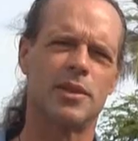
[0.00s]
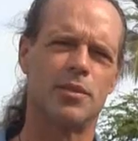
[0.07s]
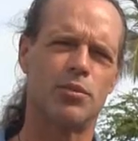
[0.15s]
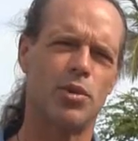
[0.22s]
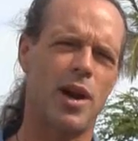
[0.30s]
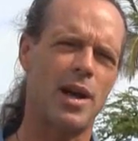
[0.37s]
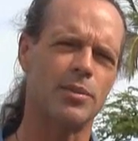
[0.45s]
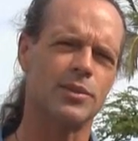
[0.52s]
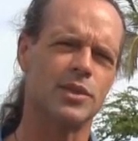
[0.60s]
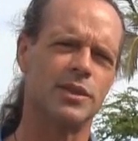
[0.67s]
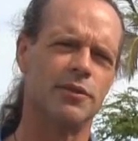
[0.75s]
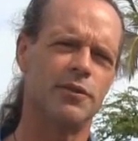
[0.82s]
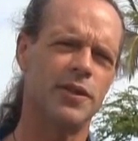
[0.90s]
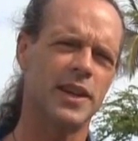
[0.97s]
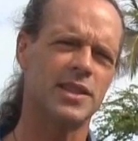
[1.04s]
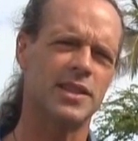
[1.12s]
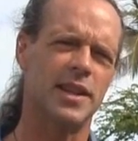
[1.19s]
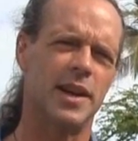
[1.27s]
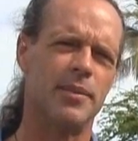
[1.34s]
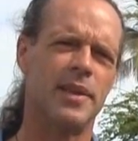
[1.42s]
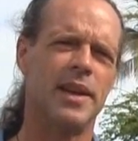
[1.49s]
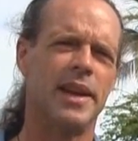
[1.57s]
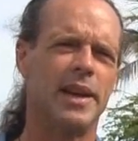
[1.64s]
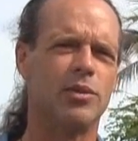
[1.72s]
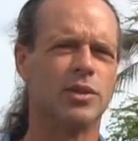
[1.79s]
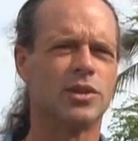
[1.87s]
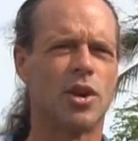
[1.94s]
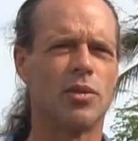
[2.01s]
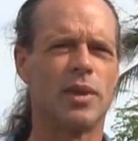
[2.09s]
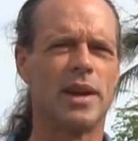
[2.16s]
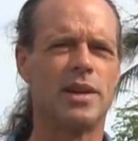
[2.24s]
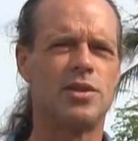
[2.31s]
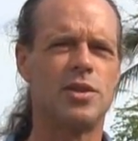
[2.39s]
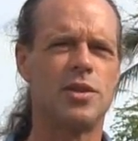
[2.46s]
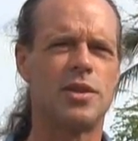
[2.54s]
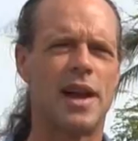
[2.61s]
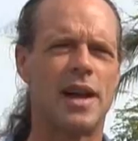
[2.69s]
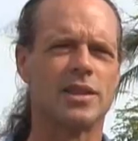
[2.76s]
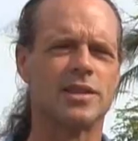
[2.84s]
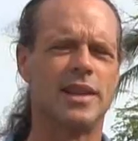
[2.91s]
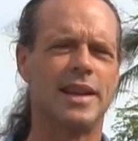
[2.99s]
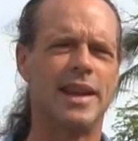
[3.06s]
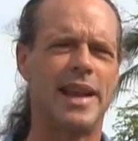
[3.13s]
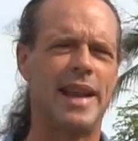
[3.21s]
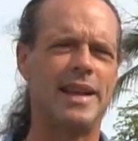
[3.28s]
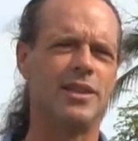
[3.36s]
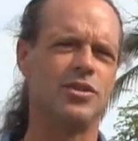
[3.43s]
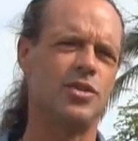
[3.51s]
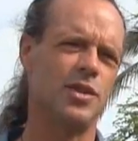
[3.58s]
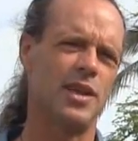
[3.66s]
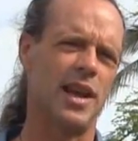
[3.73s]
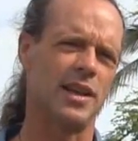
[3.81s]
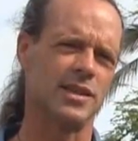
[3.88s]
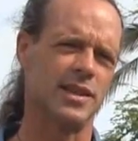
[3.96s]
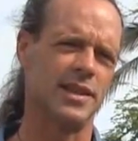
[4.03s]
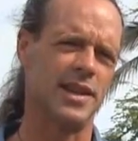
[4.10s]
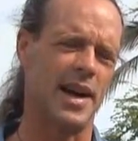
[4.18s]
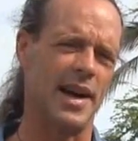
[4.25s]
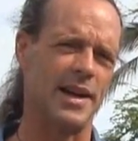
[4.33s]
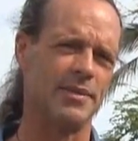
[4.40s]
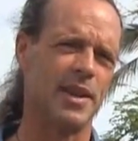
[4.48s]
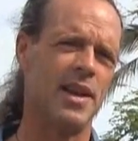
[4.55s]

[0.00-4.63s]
of the problems and fix them, it was already 2008 and 2009.